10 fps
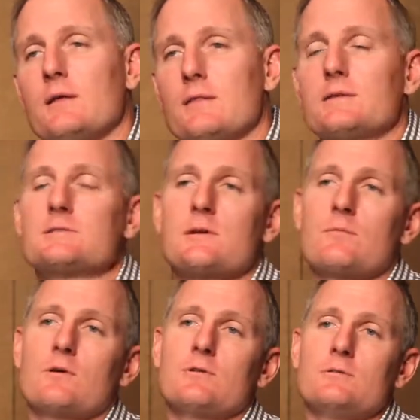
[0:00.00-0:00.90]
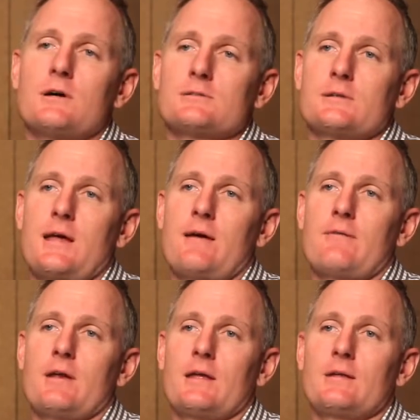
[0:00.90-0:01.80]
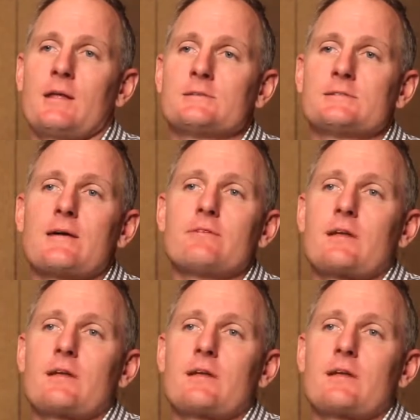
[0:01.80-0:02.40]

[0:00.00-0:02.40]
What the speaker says: than someone who doesn't have any, and seven